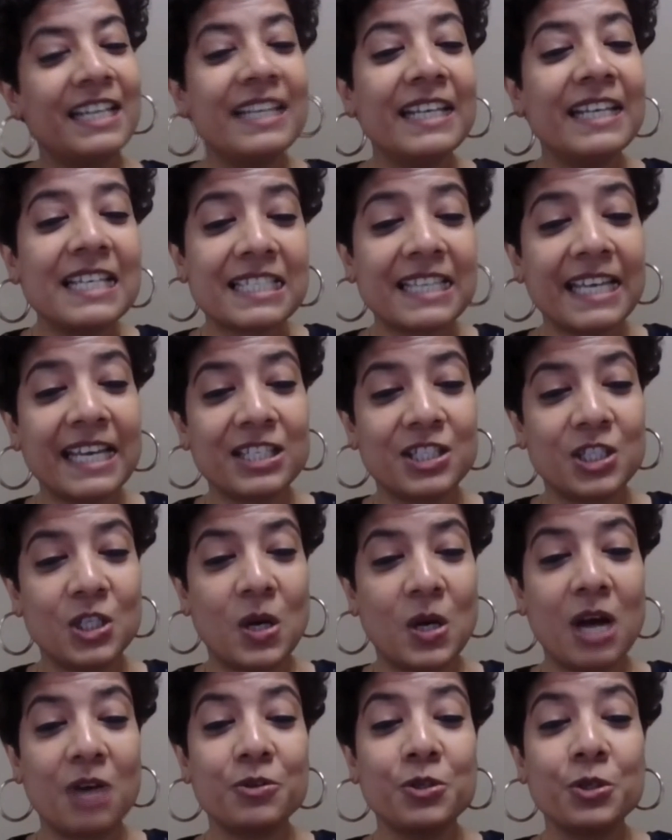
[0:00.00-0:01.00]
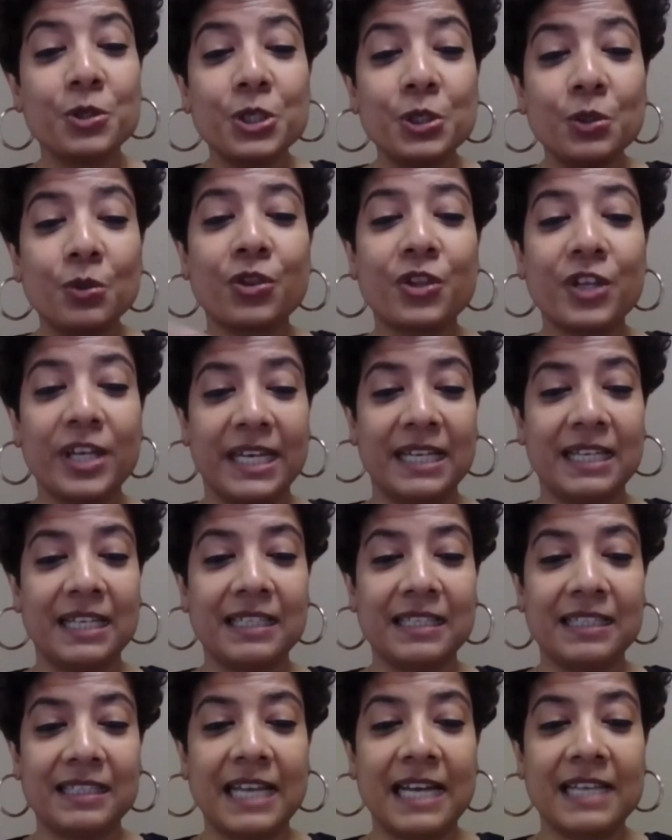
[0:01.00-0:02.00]
In this case, though, how do you
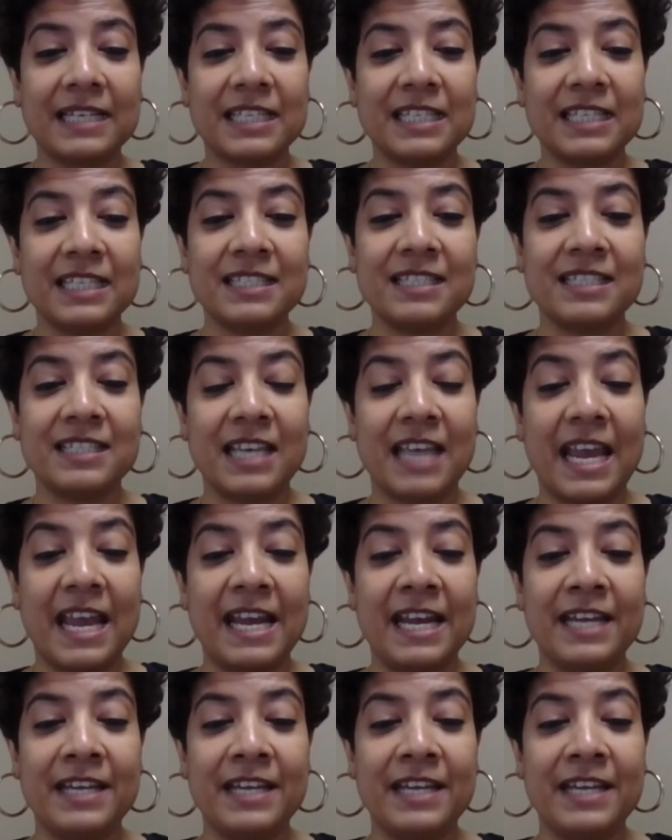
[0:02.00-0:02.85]
think that is